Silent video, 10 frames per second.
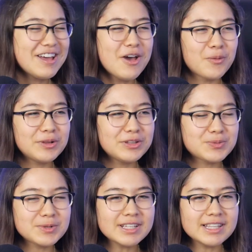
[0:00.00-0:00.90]
Well,
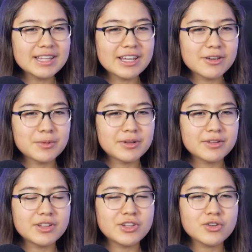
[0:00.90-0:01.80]
it's really like,
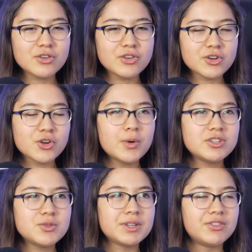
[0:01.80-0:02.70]
you're going
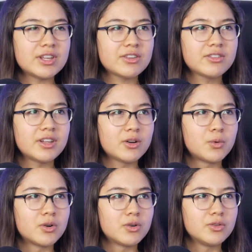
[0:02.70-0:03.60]
to exist in a
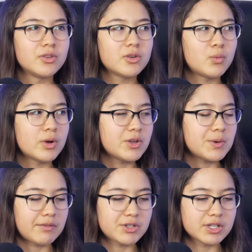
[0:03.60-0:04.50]
world where you
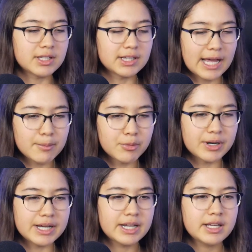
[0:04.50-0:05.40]
have to
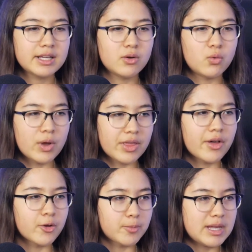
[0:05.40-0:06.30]
collaborate with
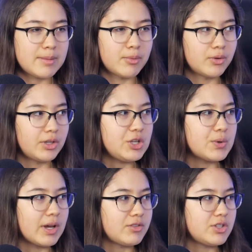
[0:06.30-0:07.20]
other people, and you
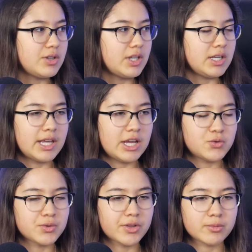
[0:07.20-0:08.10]
have to engage
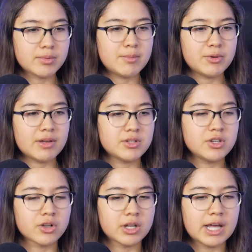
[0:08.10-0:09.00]
with other people.
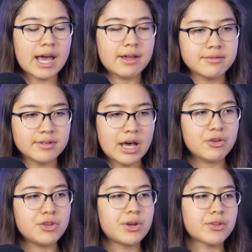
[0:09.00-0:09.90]
You're going to add
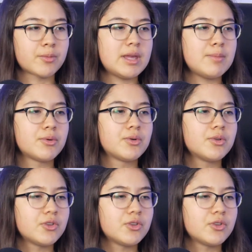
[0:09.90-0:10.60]
value to other people.